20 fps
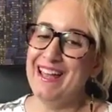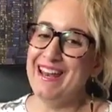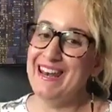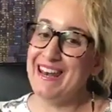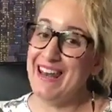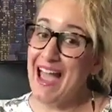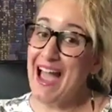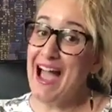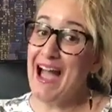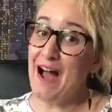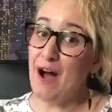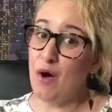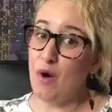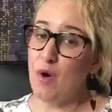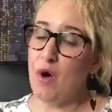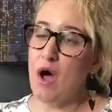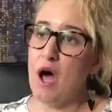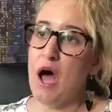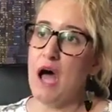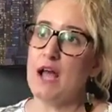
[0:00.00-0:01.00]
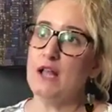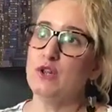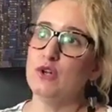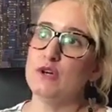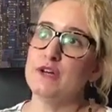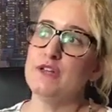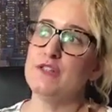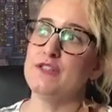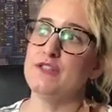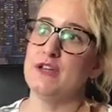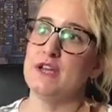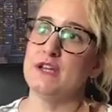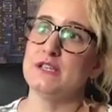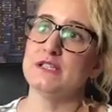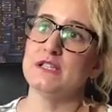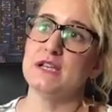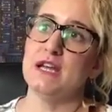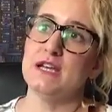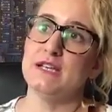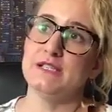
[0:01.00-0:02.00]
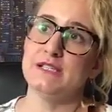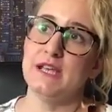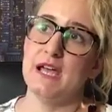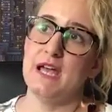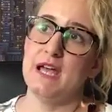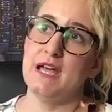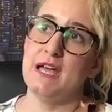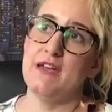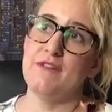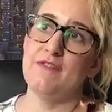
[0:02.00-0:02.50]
Now I look at things and I say,